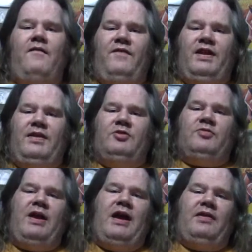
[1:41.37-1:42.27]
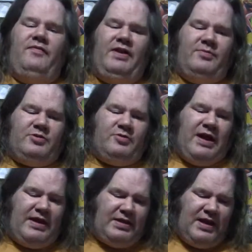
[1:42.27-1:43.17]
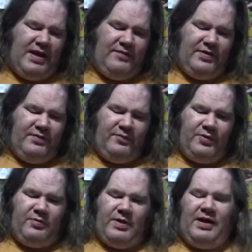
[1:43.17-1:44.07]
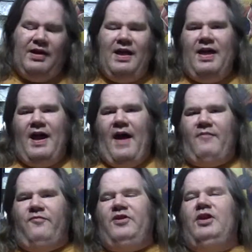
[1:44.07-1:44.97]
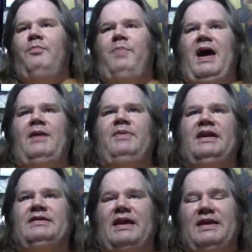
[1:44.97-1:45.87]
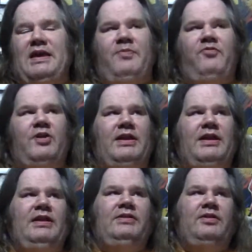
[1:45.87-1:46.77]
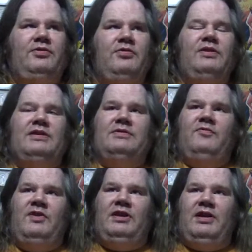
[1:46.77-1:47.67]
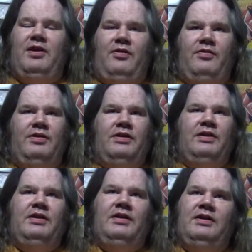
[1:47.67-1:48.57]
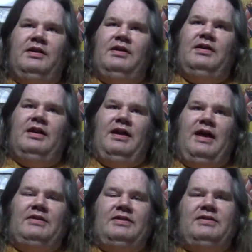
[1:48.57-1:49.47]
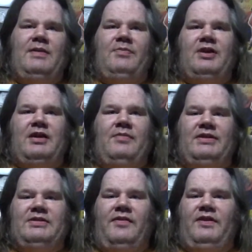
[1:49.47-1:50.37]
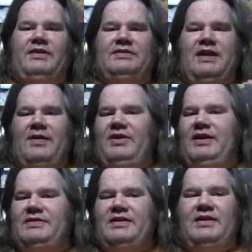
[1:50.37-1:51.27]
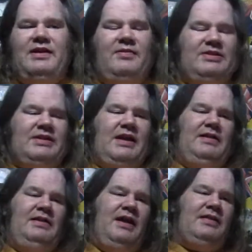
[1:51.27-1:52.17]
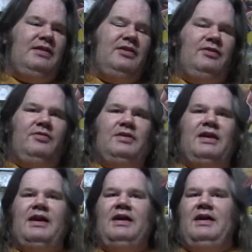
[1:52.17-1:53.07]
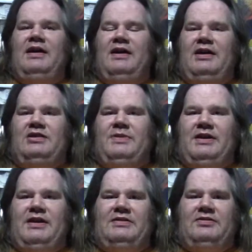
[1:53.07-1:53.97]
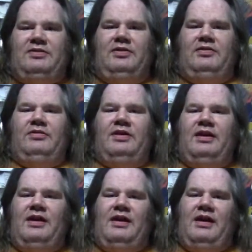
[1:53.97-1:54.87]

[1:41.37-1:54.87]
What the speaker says: Venom's Wrath. Venom's Wrath, I've known him for a while. I feel bad because I keep forgetting to do this video. And I just keep kicking myself, and it's not because of him. It's got nothing to do with that. It's because, dude,